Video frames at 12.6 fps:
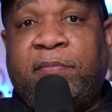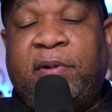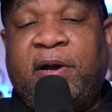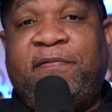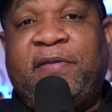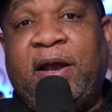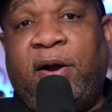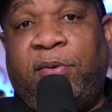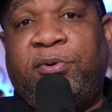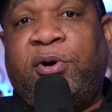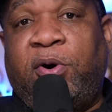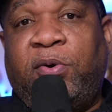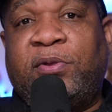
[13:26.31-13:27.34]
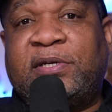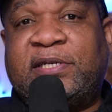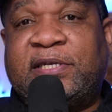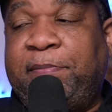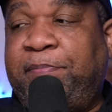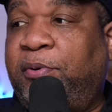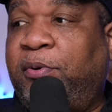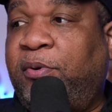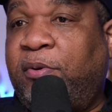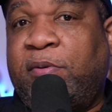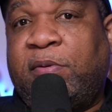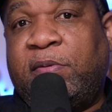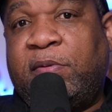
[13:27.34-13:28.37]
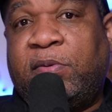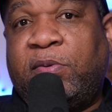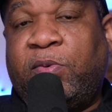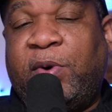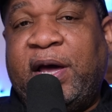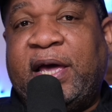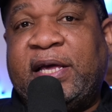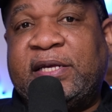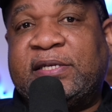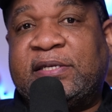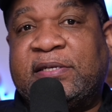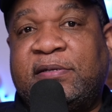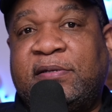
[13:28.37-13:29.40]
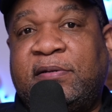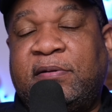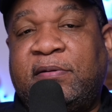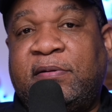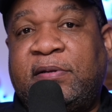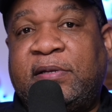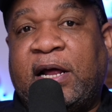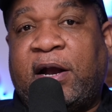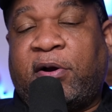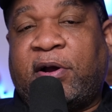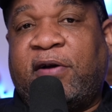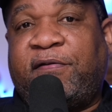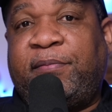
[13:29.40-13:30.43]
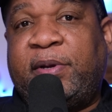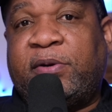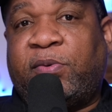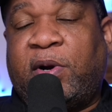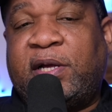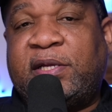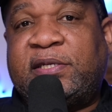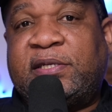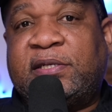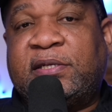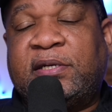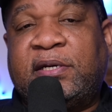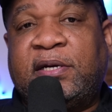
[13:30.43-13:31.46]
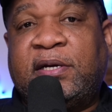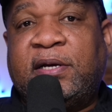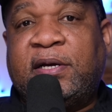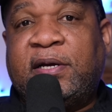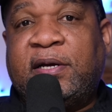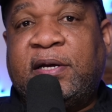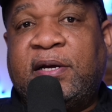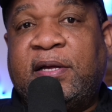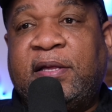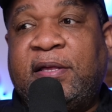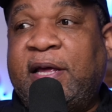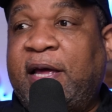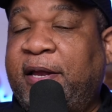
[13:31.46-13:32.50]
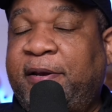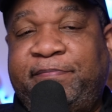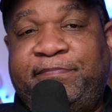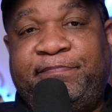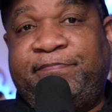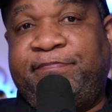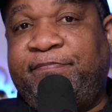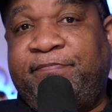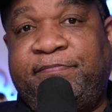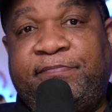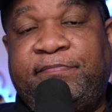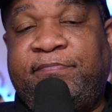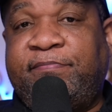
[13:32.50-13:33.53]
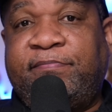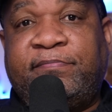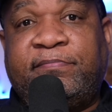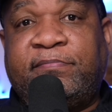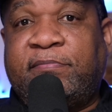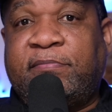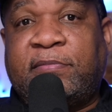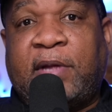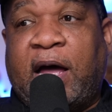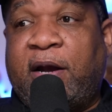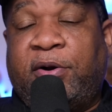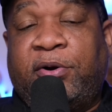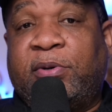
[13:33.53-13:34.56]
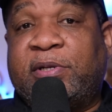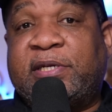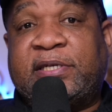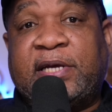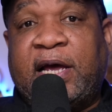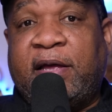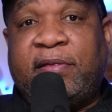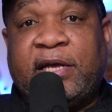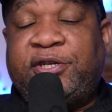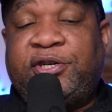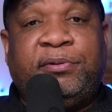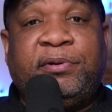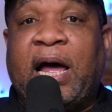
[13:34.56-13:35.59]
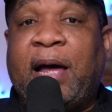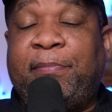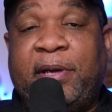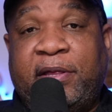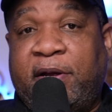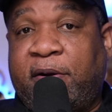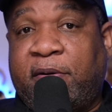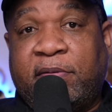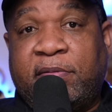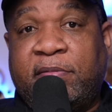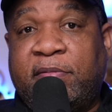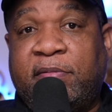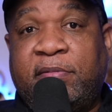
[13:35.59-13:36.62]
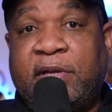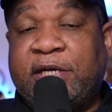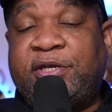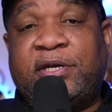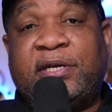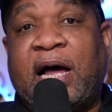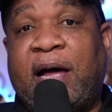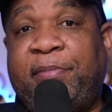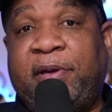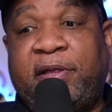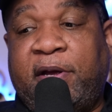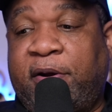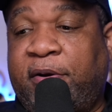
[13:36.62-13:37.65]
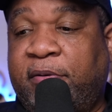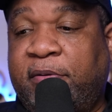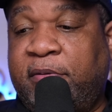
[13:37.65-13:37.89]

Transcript: But if they don't know the simple ways that our government runs, then I don't know what to say. They should not be there. They should not be there